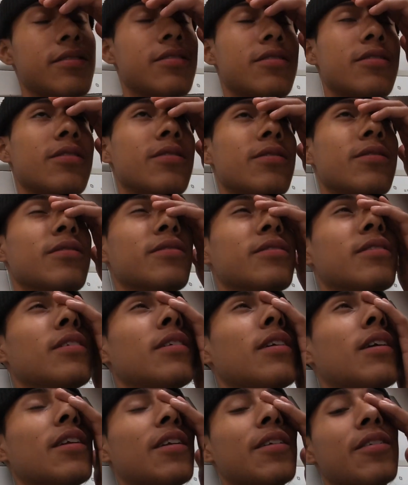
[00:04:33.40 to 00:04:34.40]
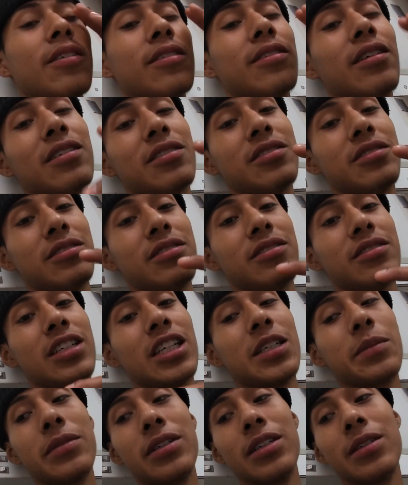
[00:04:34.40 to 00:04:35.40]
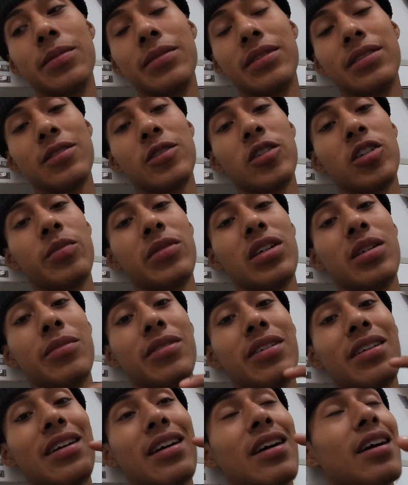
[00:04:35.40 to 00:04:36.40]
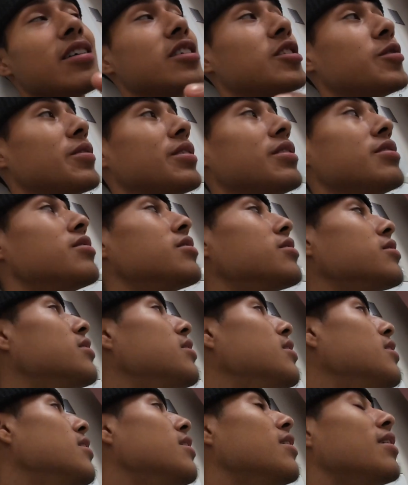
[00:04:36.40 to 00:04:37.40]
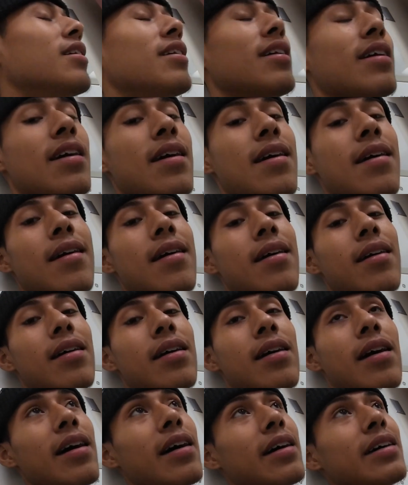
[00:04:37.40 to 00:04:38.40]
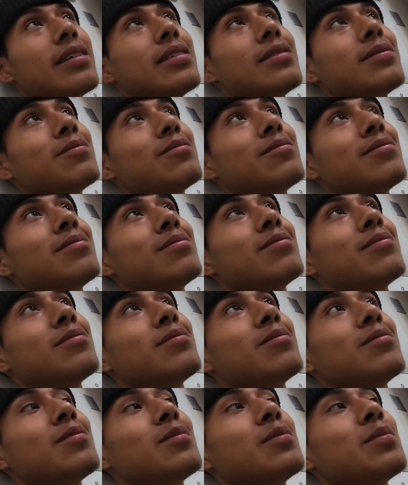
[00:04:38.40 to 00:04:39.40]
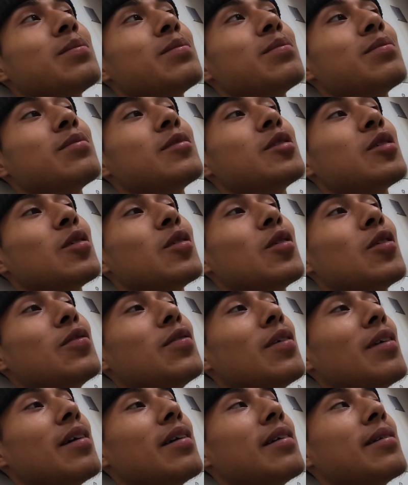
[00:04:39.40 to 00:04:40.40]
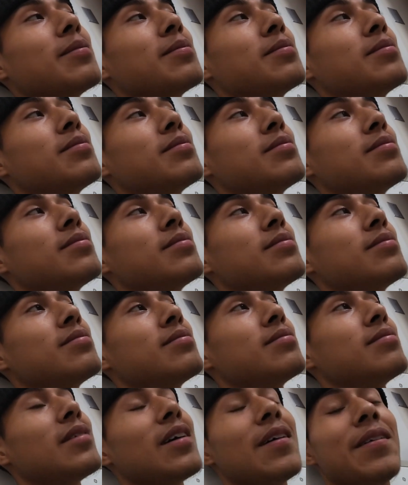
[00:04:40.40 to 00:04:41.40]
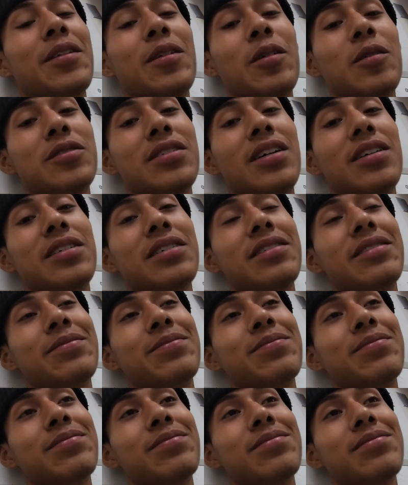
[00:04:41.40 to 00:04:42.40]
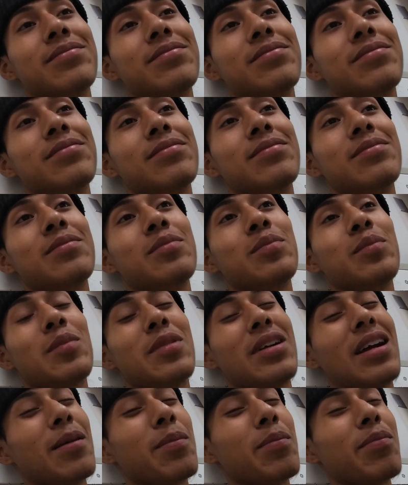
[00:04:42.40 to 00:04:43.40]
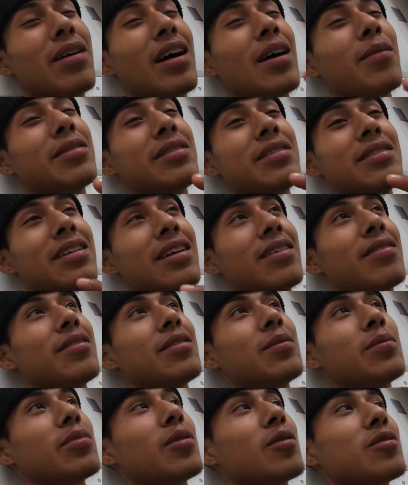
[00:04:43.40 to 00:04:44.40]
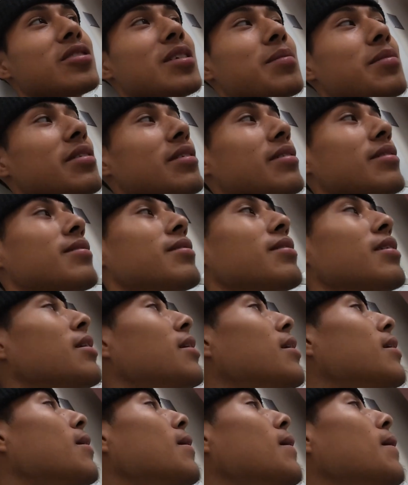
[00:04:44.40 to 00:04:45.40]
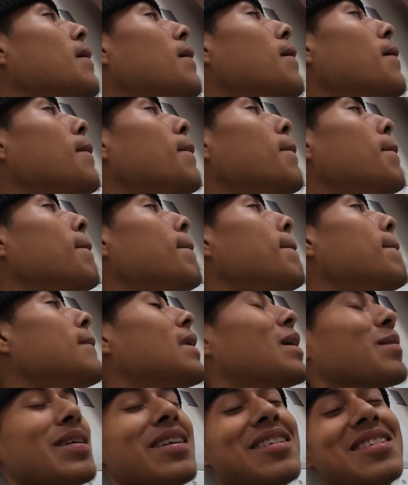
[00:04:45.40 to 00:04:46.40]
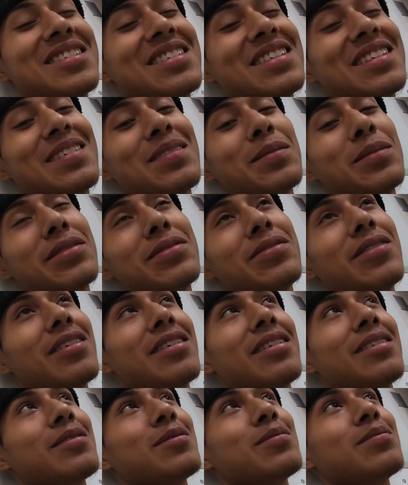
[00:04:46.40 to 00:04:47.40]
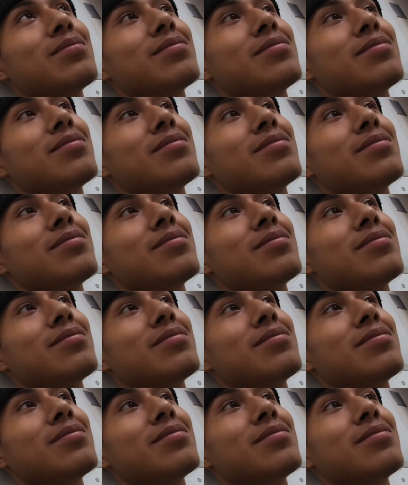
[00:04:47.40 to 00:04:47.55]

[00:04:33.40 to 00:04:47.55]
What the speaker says: so another doctor just came up and told me I'm gonna get x-rays. Alright, so hopefully everything goes out good. I probably definitely broke something. I'm kind of scared, but fuck it.